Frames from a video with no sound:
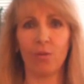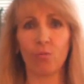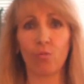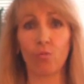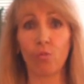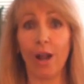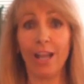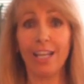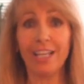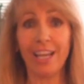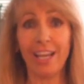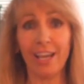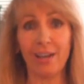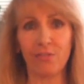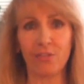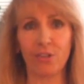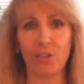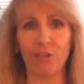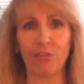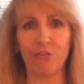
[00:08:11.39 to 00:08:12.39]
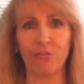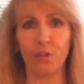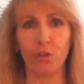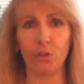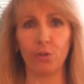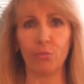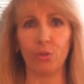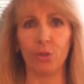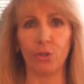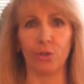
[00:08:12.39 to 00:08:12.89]
right after the
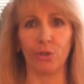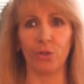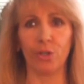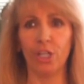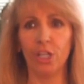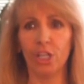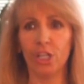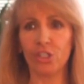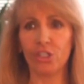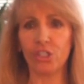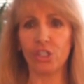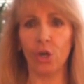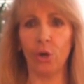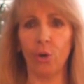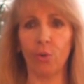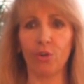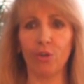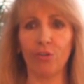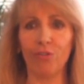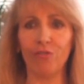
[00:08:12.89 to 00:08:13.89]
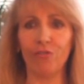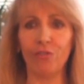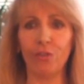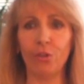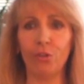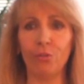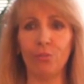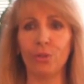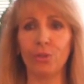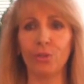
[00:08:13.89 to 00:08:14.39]
full moon. So the
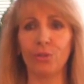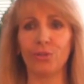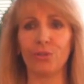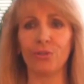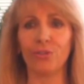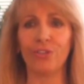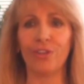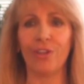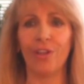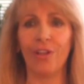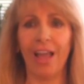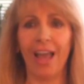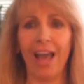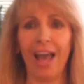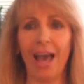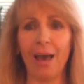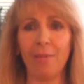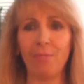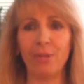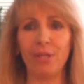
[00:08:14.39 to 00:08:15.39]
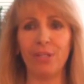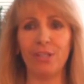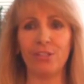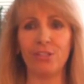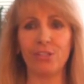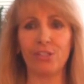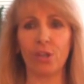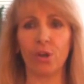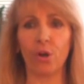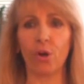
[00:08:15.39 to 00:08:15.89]
full moon
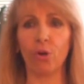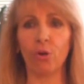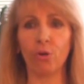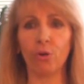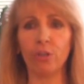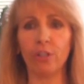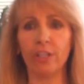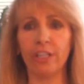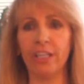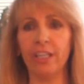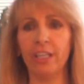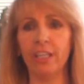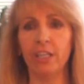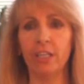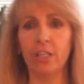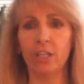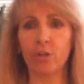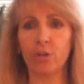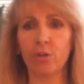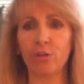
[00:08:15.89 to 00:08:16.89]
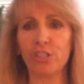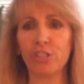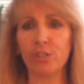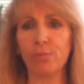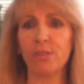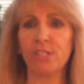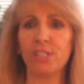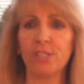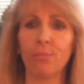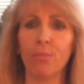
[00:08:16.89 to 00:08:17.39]
happens early
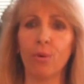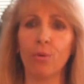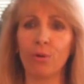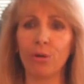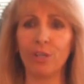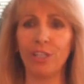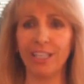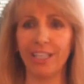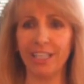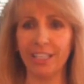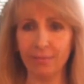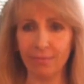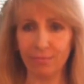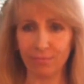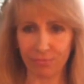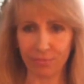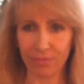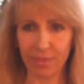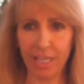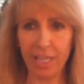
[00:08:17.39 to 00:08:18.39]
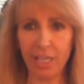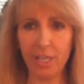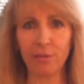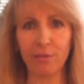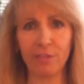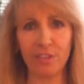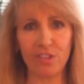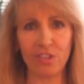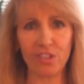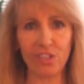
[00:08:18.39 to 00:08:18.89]
Christmas morning
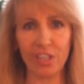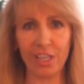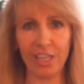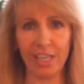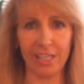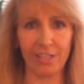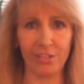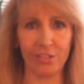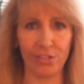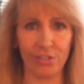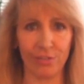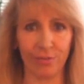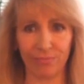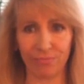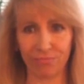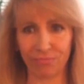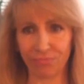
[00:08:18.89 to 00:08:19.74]
here in the States.